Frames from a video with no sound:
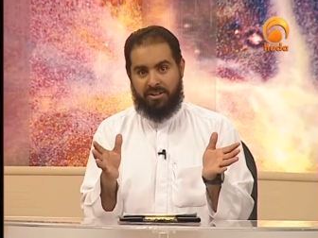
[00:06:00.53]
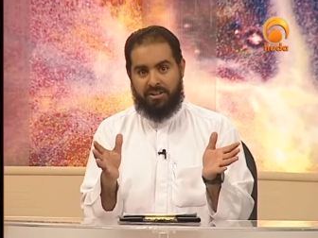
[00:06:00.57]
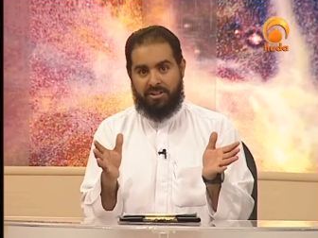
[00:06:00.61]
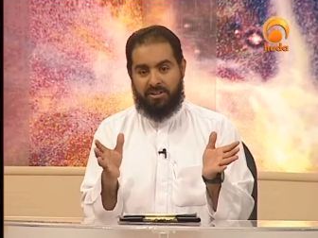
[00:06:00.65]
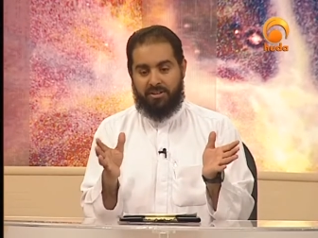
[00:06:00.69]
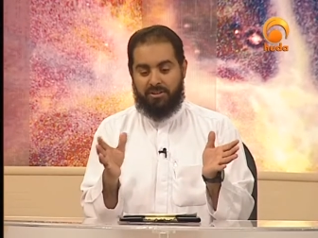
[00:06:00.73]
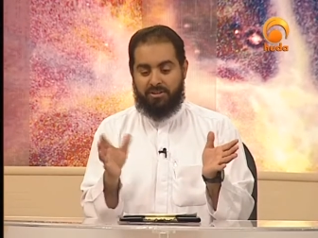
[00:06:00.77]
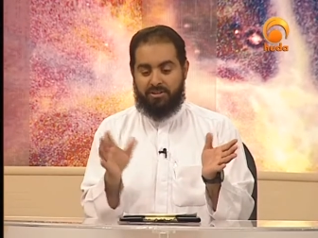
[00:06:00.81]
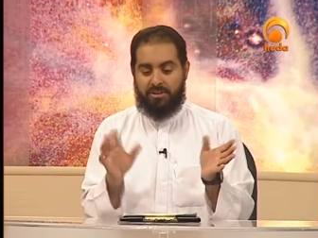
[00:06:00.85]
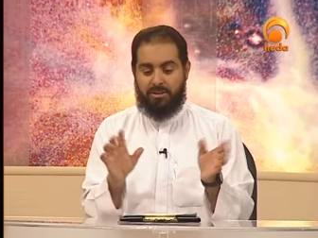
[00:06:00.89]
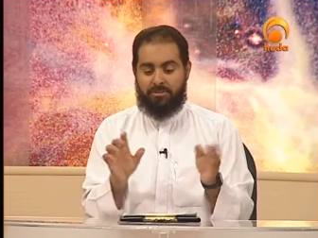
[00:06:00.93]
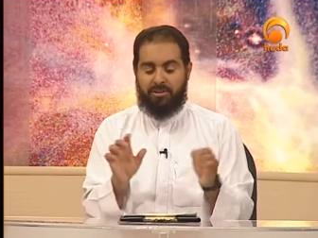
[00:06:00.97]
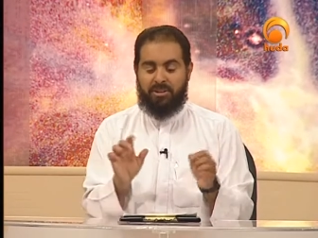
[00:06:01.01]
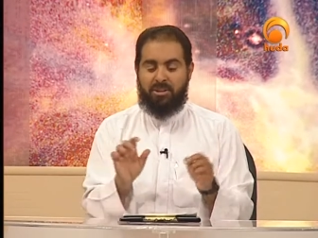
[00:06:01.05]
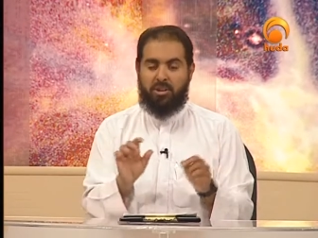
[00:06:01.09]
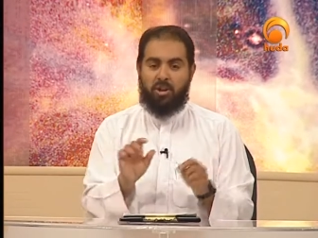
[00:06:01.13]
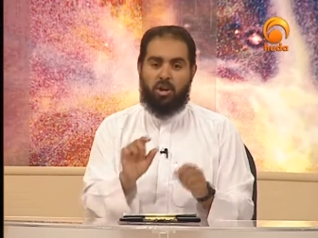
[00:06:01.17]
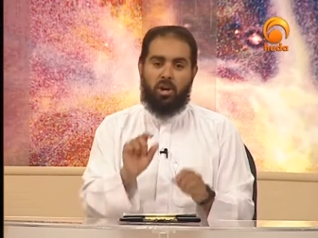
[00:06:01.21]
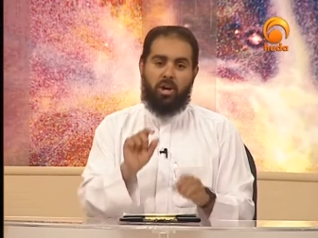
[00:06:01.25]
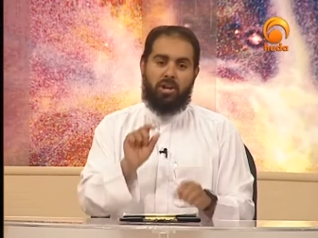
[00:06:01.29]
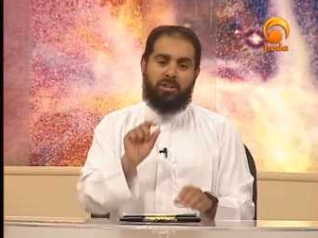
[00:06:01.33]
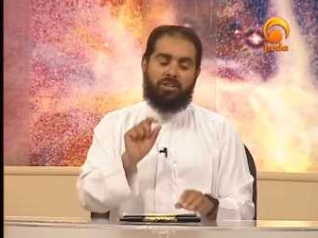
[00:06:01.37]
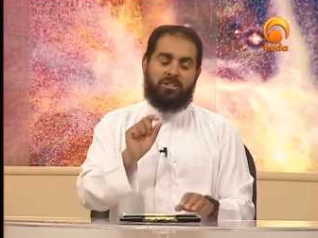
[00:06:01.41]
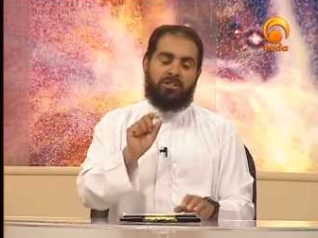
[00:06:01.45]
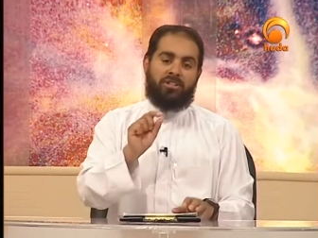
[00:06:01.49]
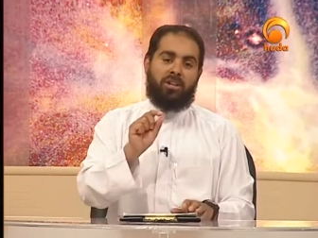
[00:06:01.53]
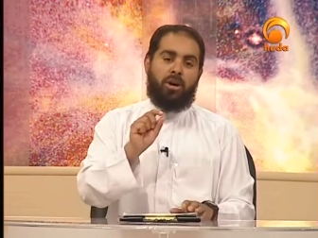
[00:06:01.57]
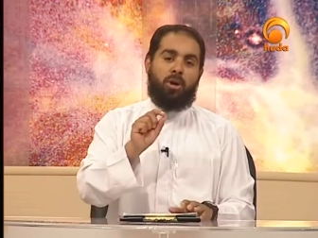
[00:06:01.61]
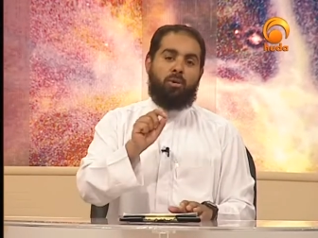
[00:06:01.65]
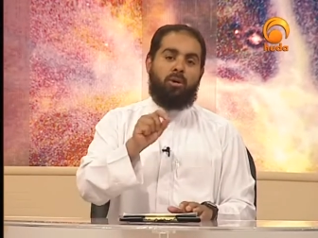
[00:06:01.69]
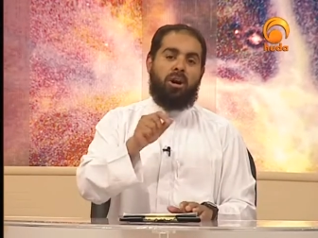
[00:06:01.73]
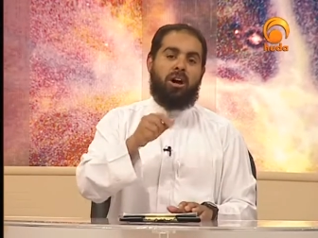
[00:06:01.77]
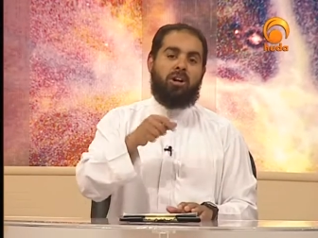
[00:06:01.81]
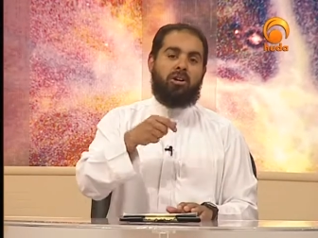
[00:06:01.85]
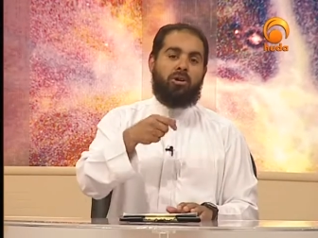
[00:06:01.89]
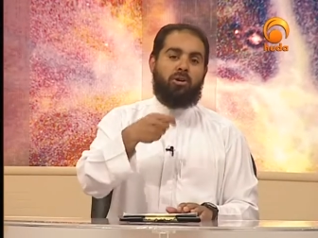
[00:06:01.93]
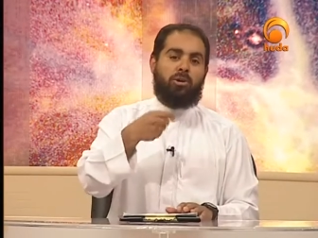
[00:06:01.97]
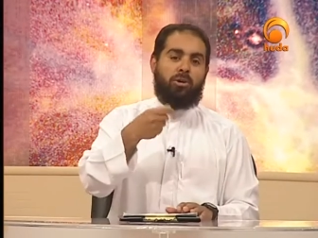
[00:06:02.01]
There's something called
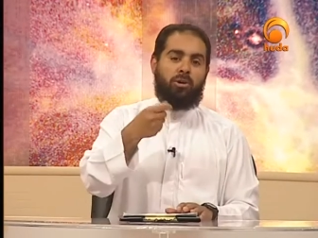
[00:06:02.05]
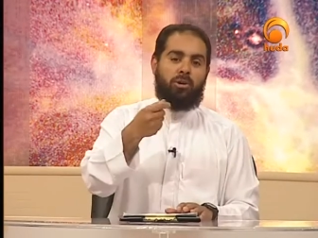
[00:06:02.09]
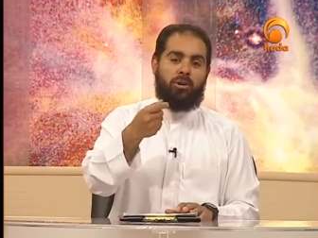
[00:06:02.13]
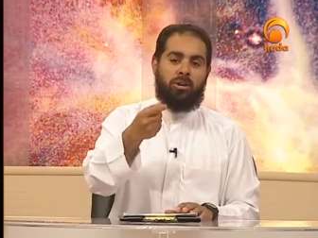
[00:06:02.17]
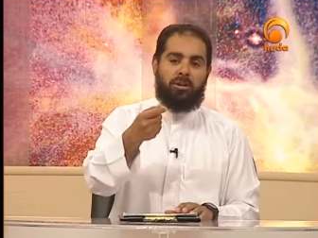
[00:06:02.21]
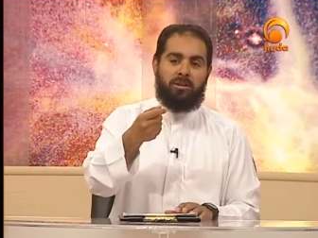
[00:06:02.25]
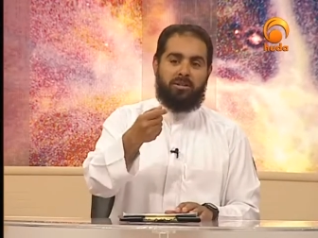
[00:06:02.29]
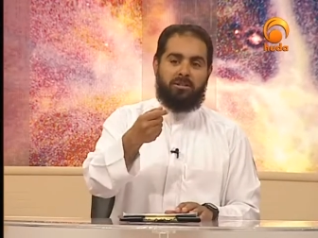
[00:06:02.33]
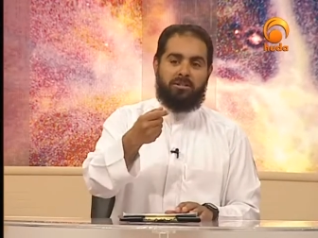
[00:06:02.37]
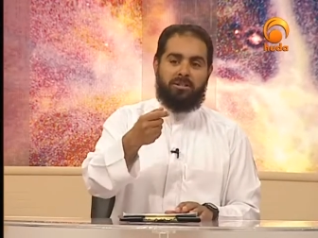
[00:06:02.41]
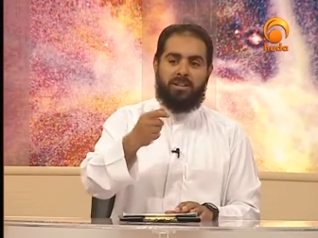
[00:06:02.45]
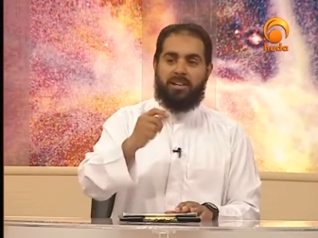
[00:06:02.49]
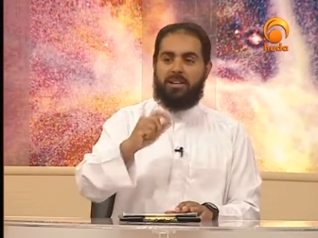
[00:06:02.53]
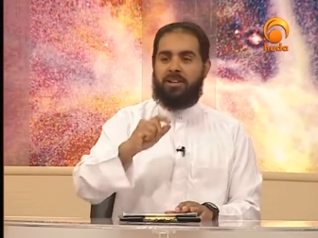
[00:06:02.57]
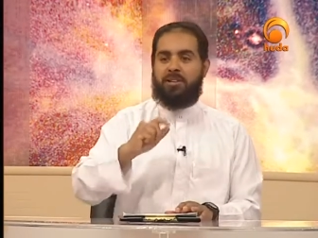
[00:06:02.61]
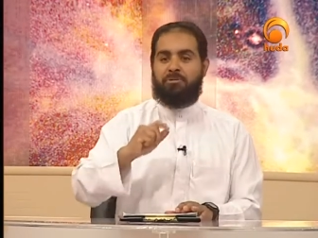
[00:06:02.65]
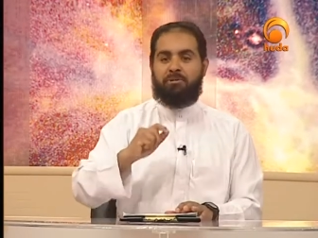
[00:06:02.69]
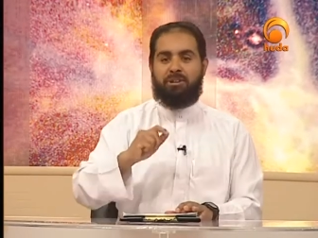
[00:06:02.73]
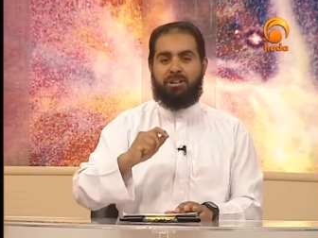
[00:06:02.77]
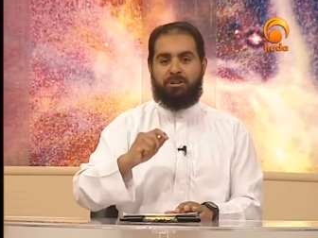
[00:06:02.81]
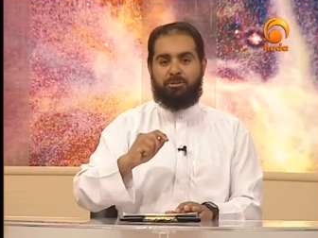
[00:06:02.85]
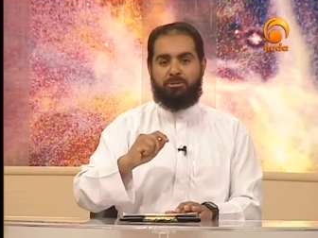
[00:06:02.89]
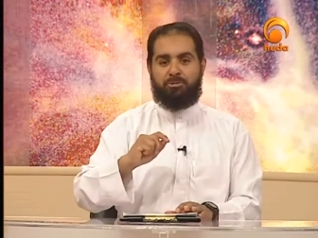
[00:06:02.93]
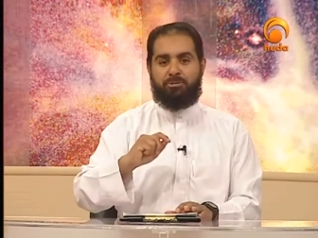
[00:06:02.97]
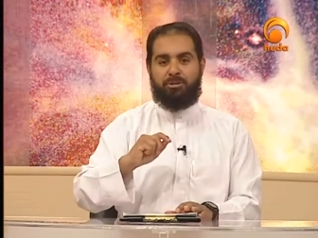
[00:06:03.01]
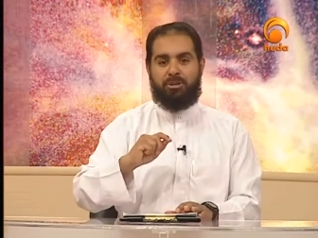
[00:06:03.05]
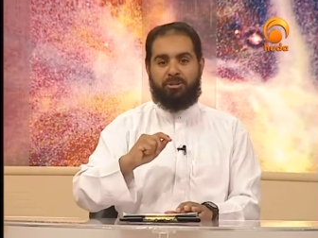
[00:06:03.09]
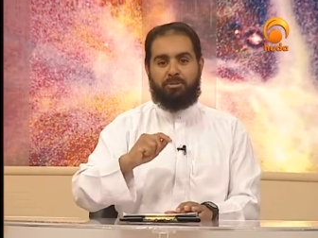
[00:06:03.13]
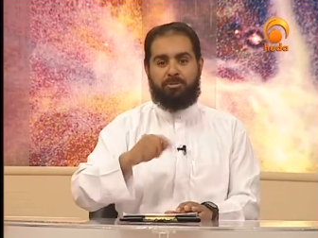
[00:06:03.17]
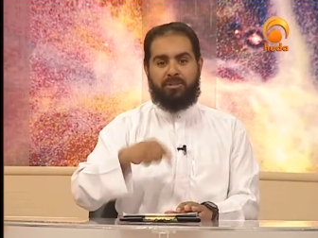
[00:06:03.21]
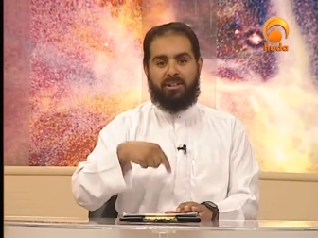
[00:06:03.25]
tawakkul. Say it with